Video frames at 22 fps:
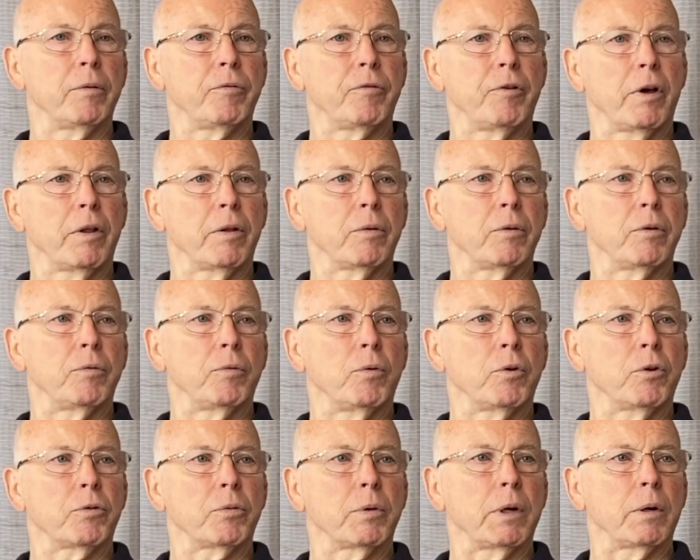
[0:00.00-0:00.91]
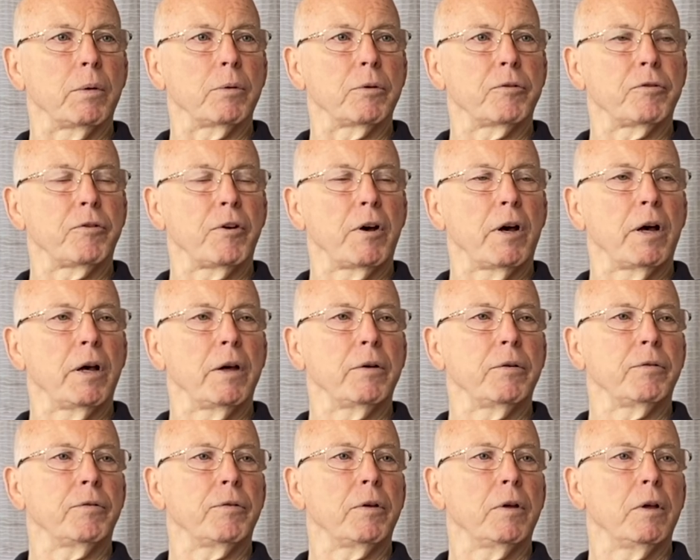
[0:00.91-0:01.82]
And father divorced when I was
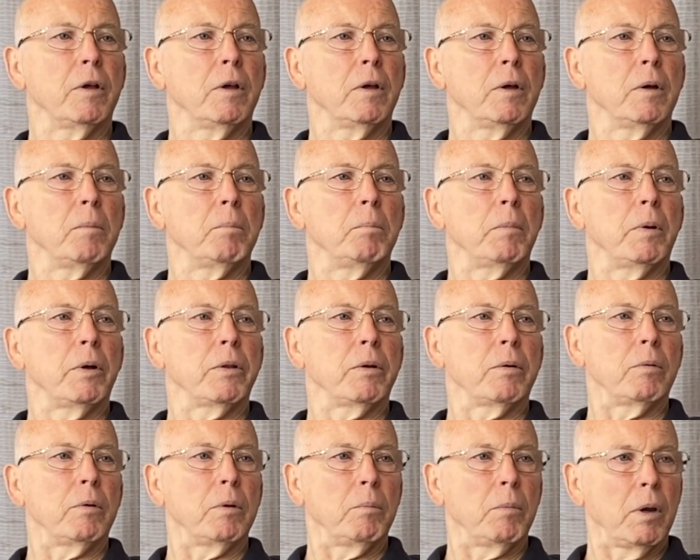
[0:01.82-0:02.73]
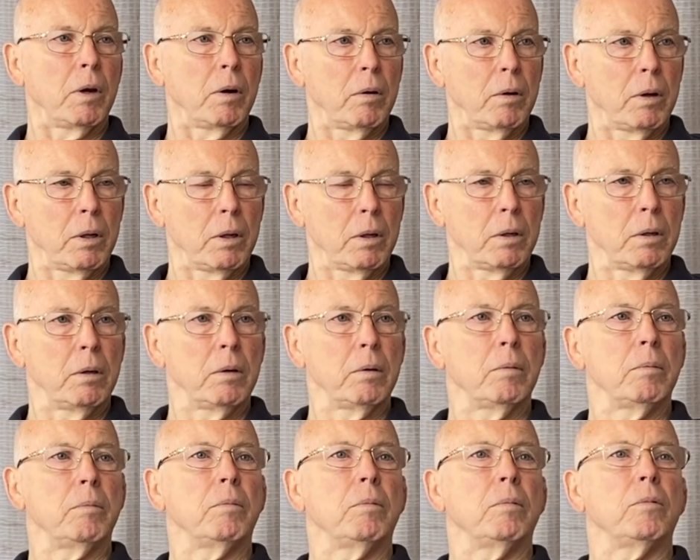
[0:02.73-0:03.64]
five. Mother remarried.
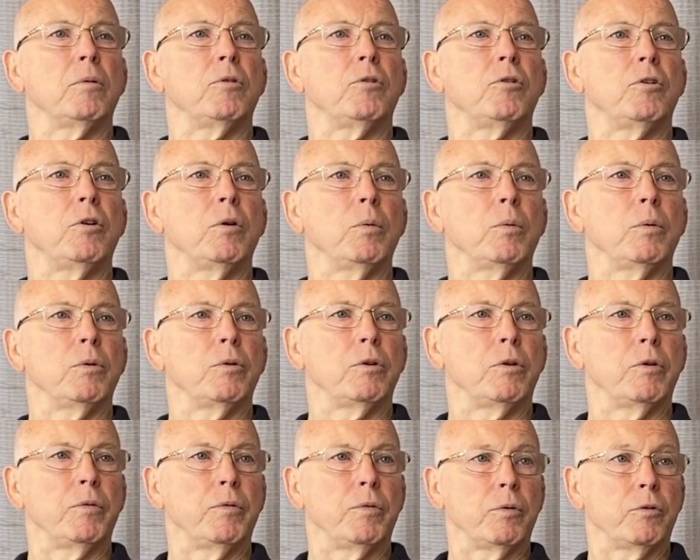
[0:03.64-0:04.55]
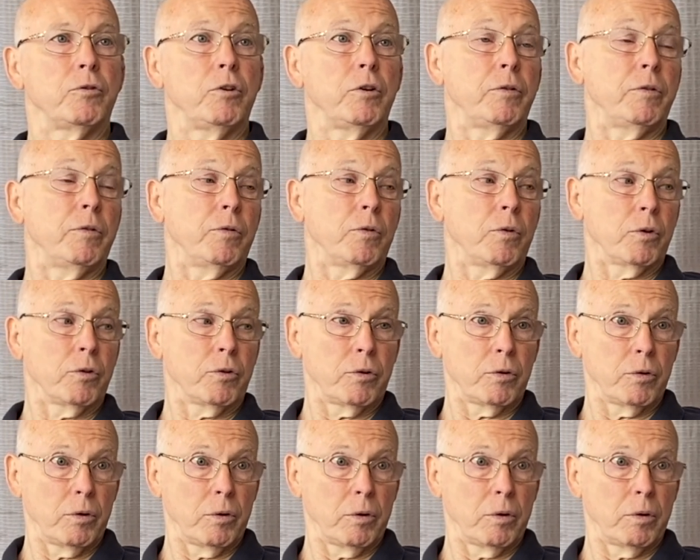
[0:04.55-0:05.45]
She
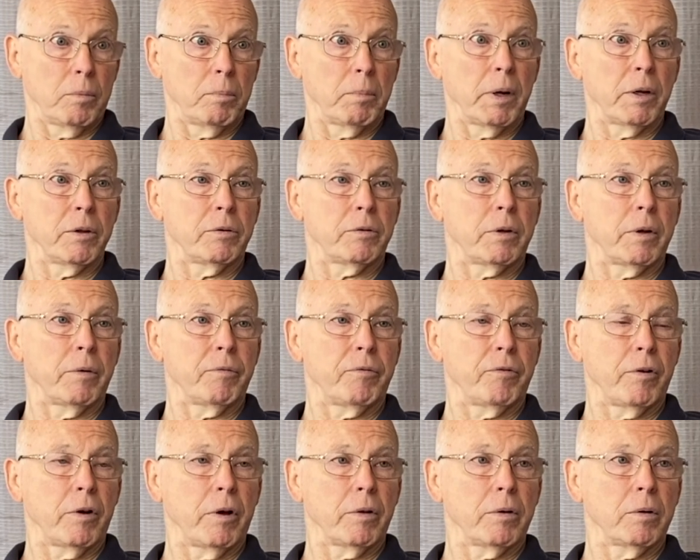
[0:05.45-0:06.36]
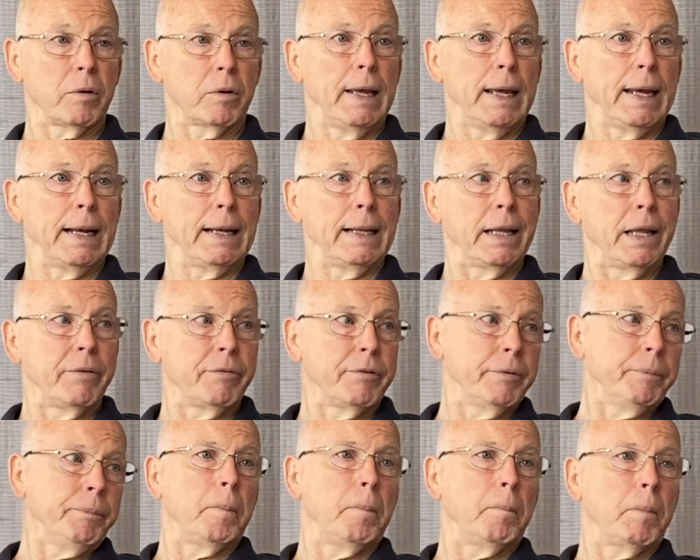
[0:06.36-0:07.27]
divorced my stepfather at
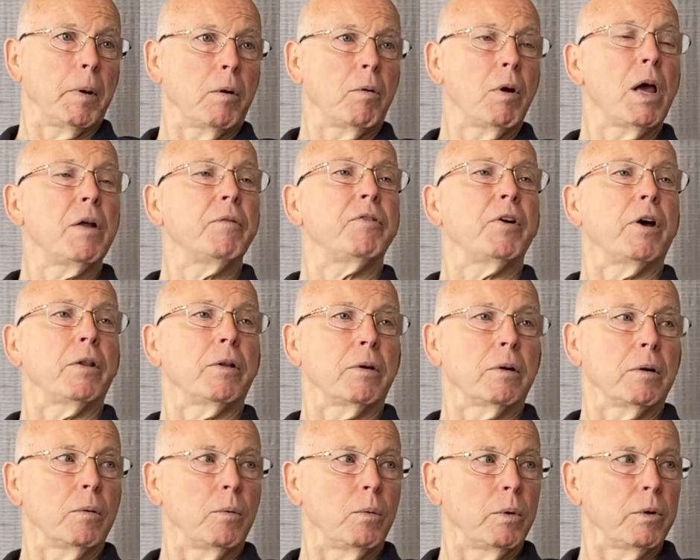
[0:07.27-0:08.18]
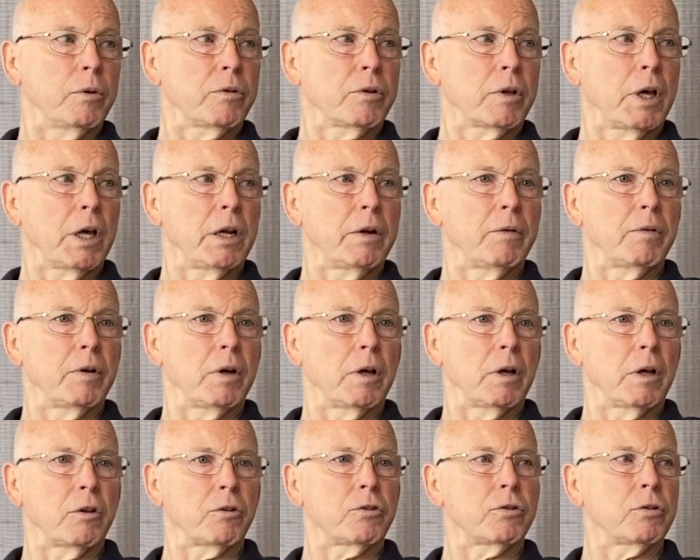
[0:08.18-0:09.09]
11. My grandfather was kind of
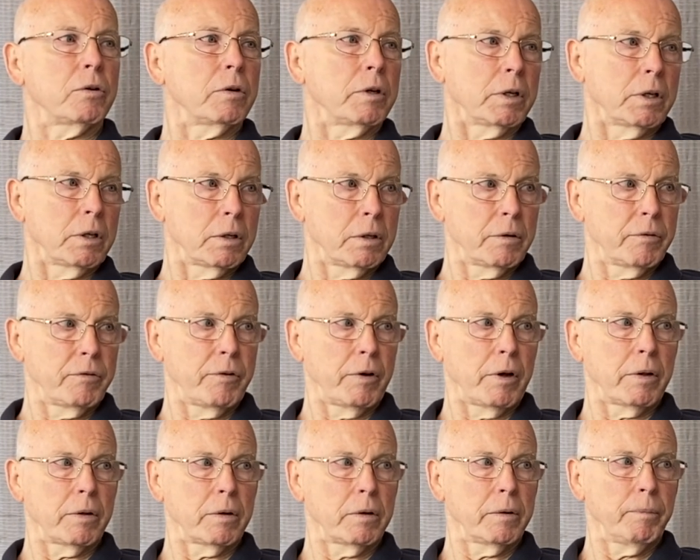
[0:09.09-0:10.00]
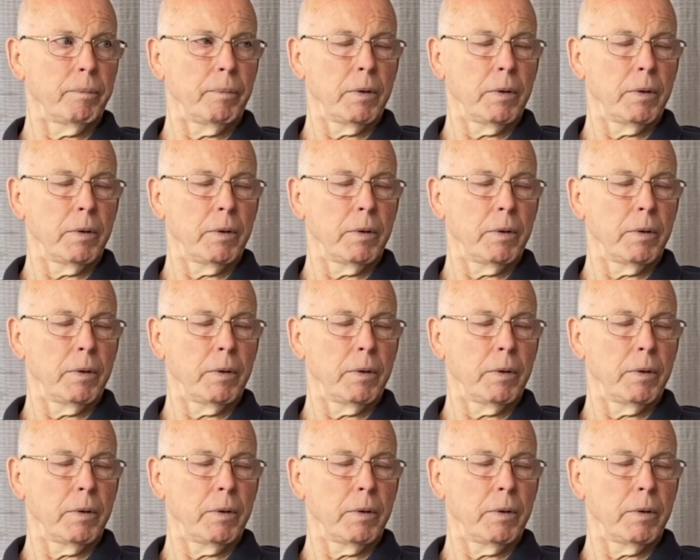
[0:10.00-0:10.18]
a surrogate father.